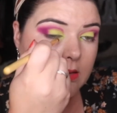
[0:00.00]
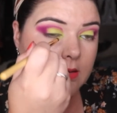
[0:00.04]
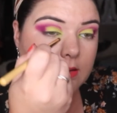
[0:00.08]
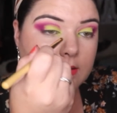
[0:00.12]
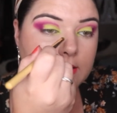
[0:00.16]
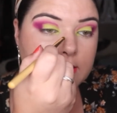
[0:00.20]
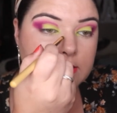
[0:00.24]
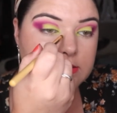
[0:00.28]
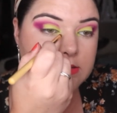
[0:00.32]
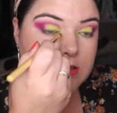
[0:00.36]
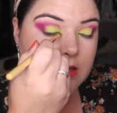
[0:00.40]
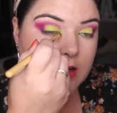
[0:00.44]

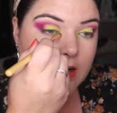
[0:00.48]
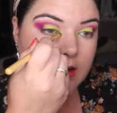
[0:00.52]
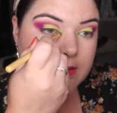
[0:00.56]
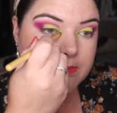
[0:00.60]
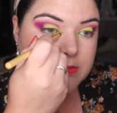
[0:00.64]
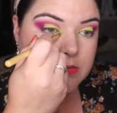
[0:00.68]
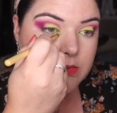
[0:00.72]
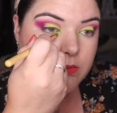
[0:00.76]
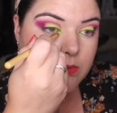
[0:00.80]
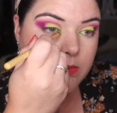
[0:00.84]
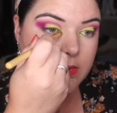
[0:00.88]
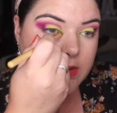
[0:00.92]
And now, sorry,
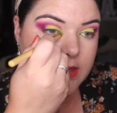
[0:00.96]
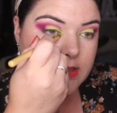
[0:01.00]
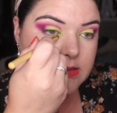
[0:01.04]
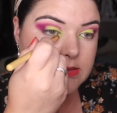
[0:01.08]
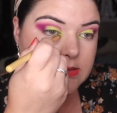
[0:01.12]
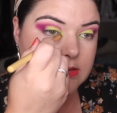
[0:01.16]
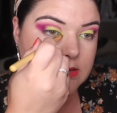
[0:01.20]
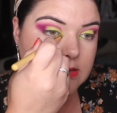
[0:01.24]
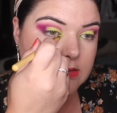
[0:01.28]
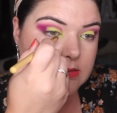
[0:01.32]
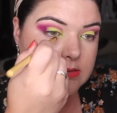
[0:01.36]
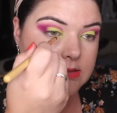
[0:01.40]
I'm the
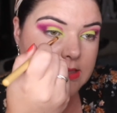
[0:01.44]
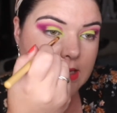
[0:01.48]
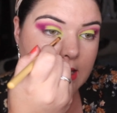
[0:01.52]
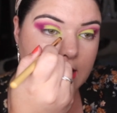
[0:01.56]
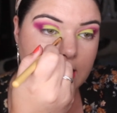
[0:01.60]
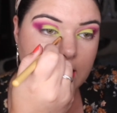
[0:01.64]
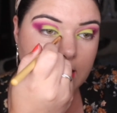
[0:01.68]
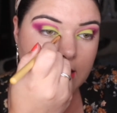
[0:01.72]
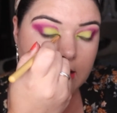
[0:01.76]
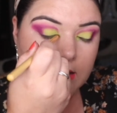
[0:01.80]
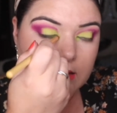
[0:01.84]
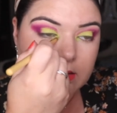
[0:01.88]
worst at
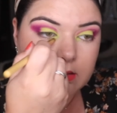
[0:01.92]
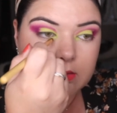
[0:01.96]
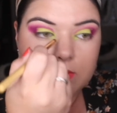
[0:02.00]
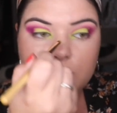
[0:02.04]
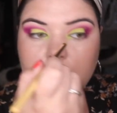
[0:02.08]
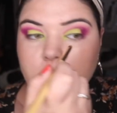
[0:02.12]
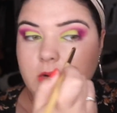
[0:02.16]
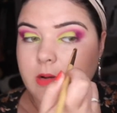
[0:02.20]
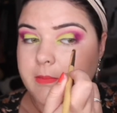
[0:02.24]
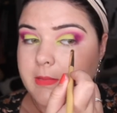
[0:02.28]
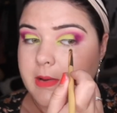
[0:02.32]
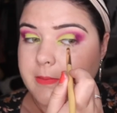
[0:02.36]
saying
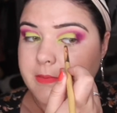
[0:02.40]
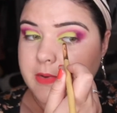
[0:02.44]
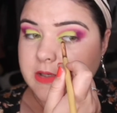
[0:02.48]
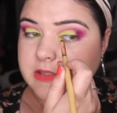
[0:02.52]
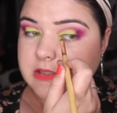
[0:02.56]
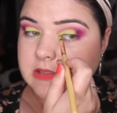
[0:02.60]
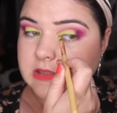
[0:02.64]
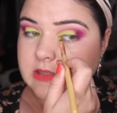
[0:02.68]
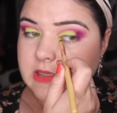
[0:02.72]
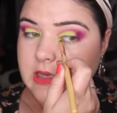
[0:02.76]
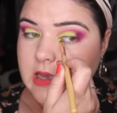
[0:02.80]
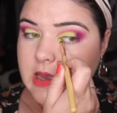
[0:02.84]
what my
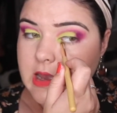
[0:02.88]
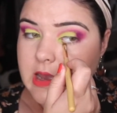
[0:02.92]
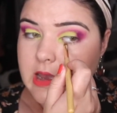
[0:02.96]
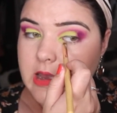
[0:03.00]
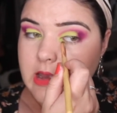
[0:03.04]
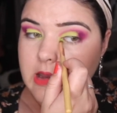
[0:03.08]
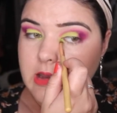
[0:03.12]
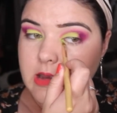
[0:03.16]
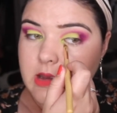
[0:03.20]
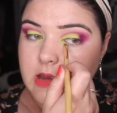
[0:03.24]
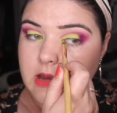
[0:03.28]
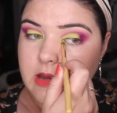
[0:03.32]
brushes
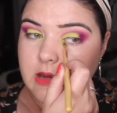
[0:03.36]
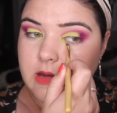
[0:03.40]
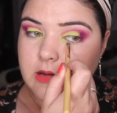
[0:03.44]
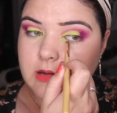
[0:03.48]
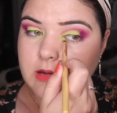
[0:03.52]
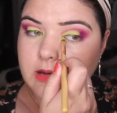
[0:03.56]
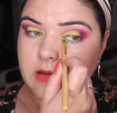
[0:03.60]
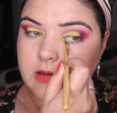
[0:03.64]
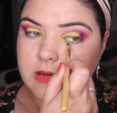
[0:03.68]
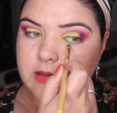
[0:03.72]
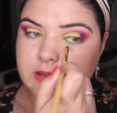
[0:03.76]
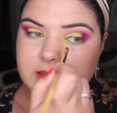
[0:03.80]
are.
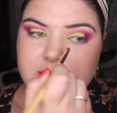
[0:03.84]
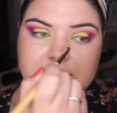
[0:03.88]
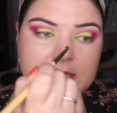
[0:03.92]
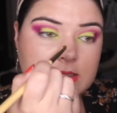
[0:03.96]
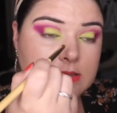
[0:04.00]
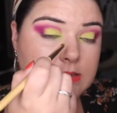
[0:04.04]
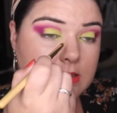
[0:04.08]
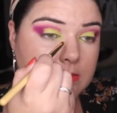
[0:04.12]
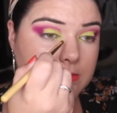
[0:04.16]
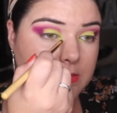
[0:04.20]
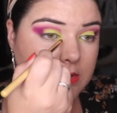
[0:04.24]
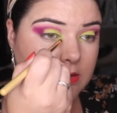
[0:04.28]
Is
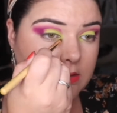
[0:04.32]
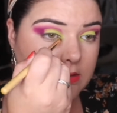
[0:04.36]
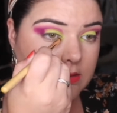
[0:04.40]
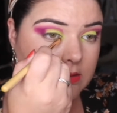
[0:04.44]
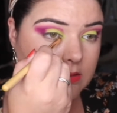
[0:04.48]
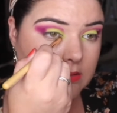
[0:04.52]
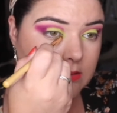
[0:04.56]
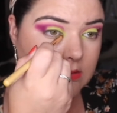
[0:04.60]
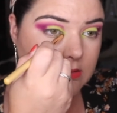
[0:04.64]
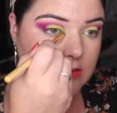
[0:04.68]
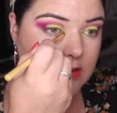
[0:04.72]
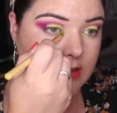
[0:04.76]
that something that
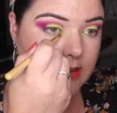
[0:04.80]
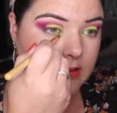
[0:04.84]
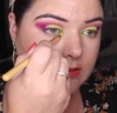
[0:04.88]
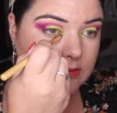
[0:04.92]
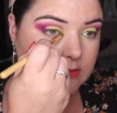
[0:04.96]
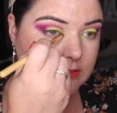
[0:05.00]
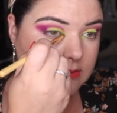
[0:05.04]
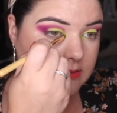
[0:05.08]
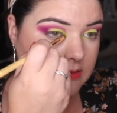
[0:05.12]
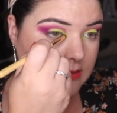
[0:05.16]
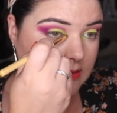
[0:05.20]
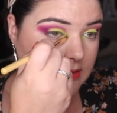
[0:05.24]
you
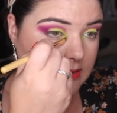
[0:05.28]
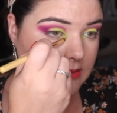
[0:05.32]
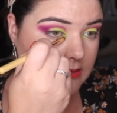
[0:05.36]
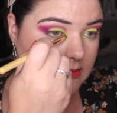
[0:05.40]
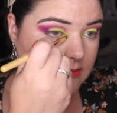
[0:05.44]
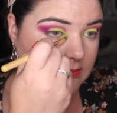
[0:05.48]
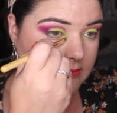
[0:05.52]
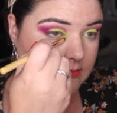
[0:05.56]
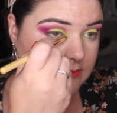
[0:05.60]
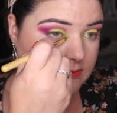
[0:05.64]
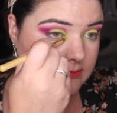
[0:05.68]
like to hear?